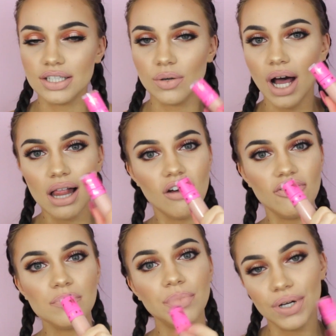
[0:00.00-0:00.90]
So I'll
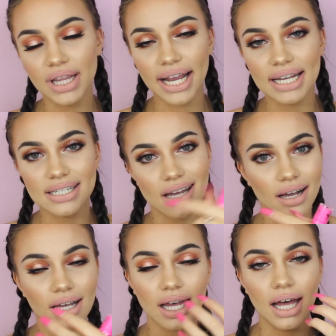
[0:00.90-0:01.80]
often put like a
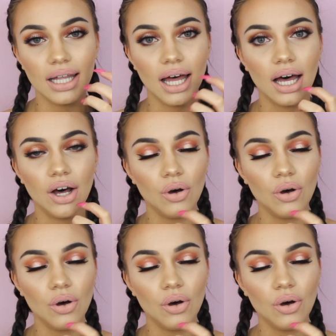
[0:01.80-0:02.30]
darker color